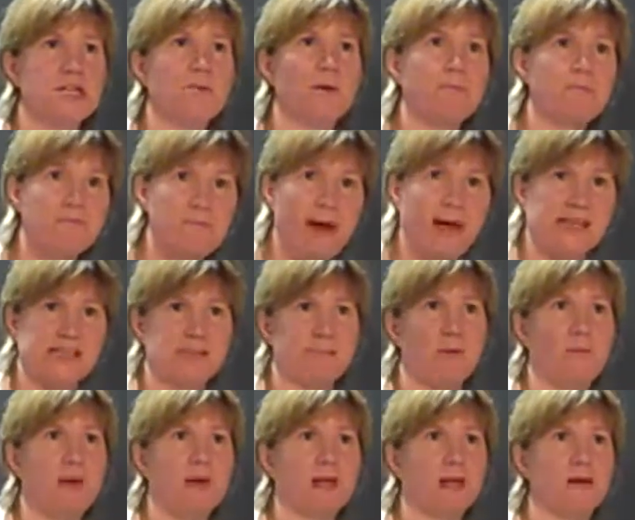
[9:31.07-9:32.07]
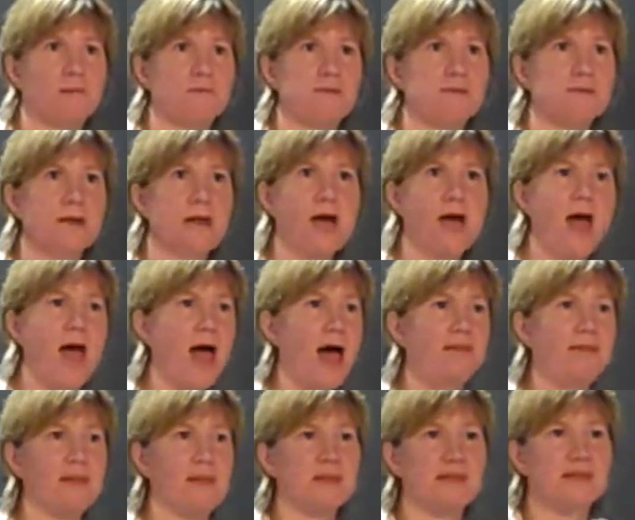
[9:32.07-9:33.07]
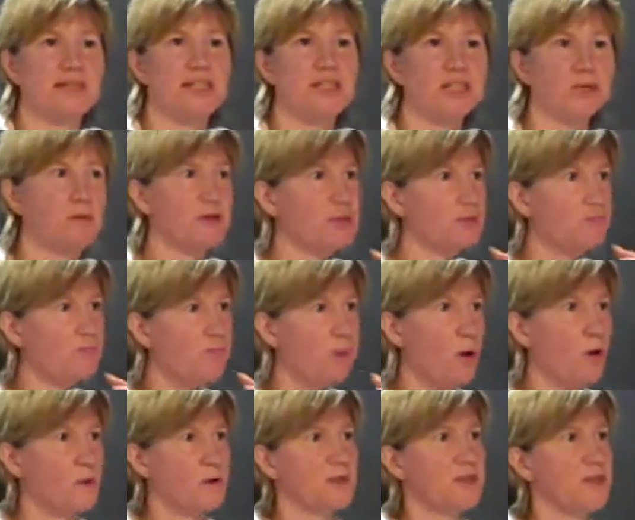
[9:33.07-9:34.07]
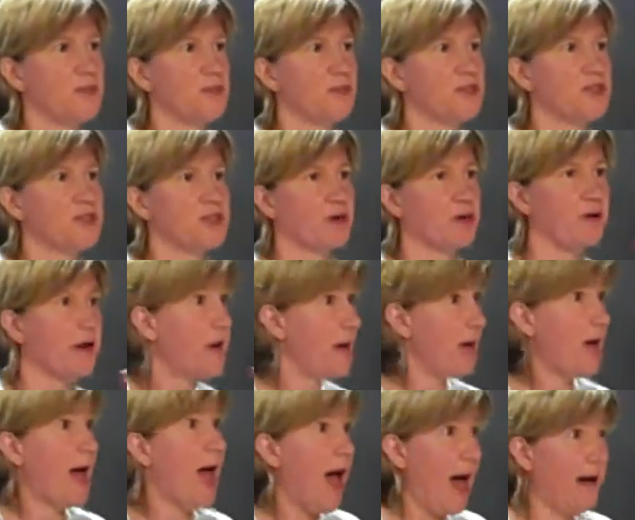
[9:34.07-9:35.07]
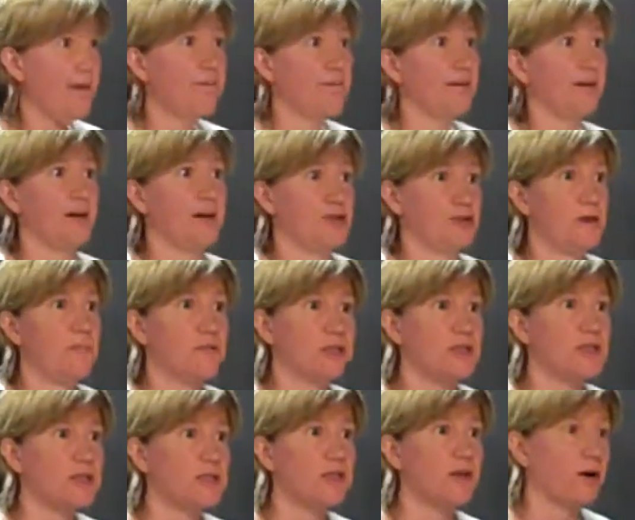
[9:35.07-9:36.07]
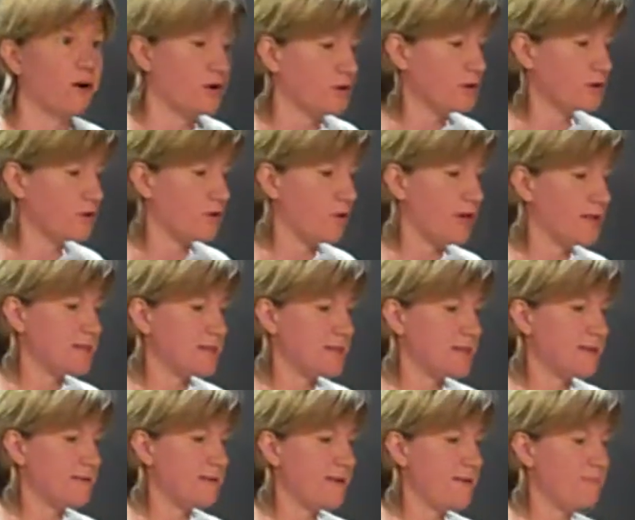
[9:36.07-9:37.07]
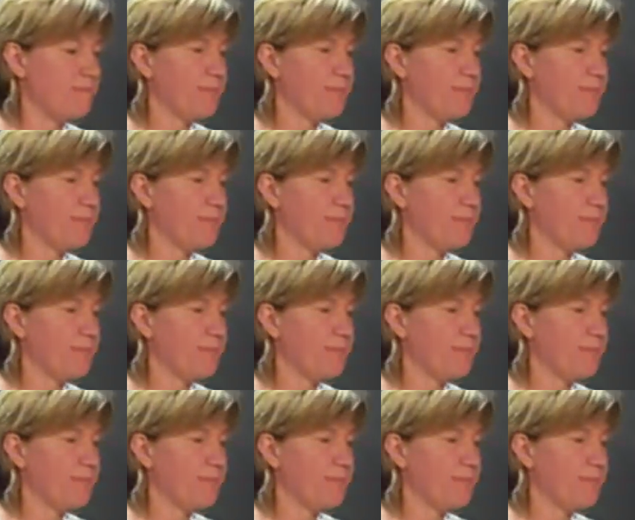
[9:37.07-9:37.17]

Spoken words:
about maximum incomes and the extent to which bonus culture have contributed to the current crisis.